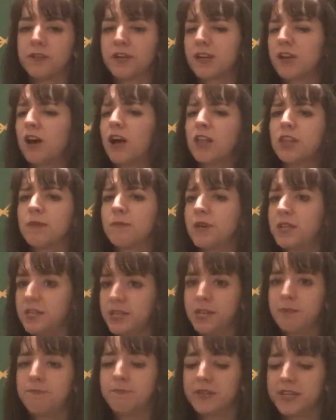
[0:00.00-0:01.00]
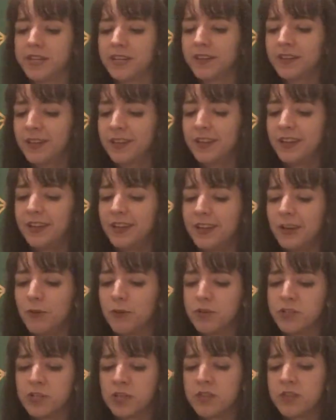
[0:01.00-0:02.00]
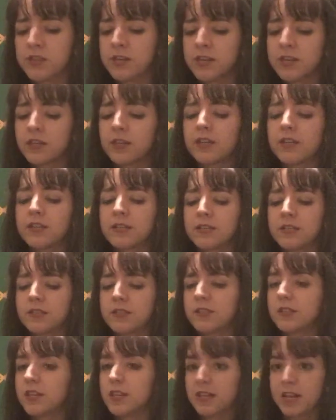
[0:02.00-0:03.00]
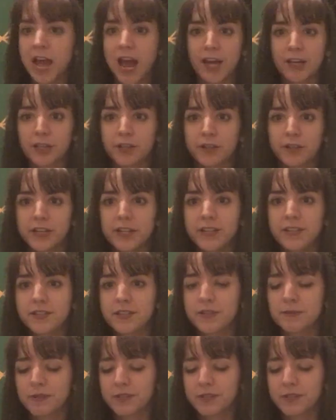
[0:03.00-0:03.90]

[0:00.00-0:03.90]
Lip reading: They call them a NIMBY, which I think is inaccurate,